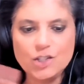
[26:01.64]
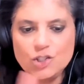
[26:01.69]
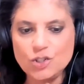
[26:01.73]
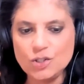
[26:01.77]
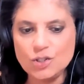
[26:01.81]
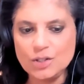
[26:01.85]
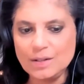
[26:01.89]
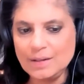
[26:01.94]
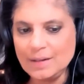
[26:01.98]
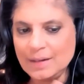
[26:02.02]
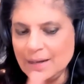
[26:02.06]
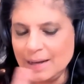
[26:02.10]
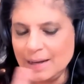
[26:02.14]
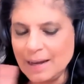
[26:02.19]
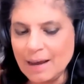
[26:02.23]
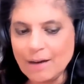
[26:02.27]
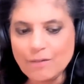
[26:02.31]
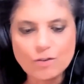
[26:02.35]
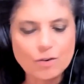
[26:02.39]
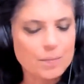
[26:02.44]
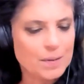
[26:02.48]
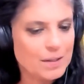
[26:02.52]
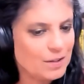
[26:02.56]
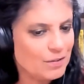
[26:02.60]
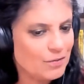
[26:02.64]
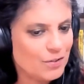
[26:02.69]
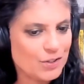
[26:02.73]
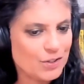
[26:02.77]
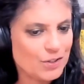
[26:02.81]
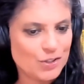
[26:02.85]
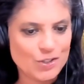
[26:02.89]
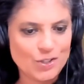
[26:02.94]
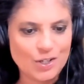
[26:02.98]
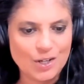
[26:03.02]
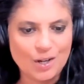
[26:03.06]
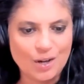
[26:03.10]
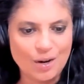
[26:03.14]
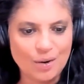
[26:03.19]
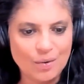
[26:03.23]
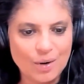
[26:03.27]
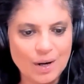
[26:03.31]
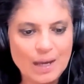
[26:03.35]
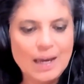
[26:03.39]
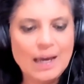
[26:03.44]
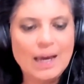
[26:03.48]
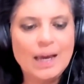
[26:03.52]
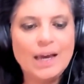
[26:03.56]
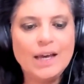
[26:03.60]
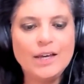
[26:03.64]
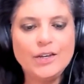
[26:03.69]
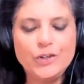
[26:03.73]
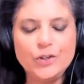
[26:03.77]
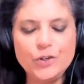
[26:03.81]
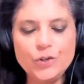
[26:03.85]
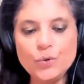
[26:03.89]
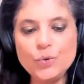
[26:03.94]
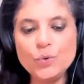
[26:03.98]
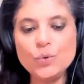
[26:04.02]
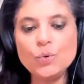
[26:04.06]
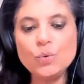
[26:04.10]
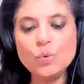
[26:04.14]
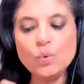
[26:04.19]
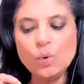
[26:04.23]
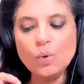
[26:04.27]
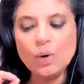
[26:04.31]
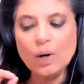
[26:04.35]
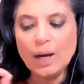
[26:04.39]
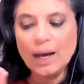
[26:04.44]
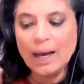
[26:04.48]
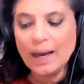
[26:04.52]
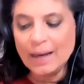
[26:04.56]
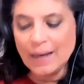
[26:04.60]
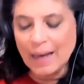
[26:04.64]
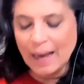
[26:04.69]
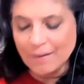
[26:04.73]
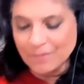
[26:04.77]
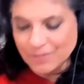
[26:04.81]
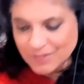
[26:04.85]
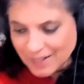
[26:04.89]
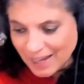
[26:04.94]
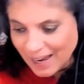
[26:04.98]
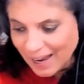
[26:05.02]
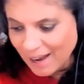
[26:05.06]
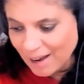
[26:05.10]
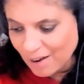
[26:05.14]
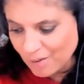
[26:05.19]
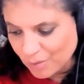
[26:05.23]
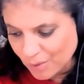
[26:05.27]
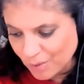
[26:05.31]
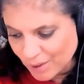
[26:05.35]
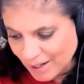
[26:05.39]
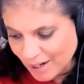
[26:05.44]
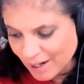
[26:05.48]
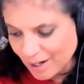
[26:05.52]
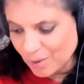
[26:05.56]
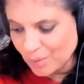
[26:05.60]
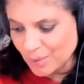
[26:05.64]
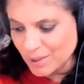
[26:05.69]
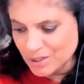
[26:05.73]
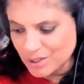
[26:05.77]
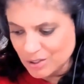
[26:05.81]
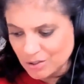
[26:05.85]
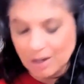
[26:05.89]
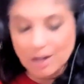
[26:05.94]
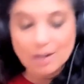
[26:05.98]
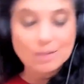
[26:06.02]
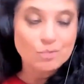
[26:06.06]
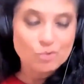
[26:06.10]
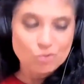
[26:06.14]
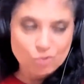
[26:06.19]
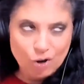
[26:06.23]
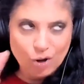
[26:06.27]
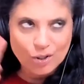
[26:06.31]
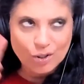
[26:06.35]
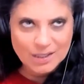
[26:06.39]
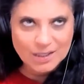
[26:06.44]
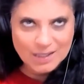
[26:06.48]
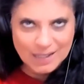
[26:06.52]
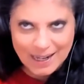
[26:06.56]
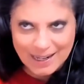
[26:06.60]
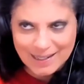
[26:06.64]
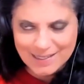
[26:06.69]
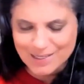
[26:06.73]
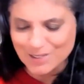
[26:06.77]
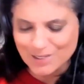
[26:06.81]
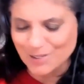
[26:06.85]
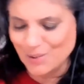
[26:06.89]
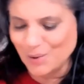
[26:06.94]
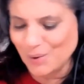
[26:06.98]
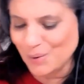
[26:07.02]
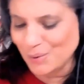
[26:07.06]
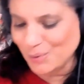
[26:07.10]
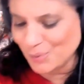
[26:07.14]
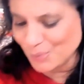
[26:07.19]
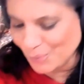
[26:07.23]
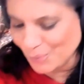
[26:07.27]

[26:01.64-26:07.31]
should never be the first to know. You have to have what I always call Rolodex is an old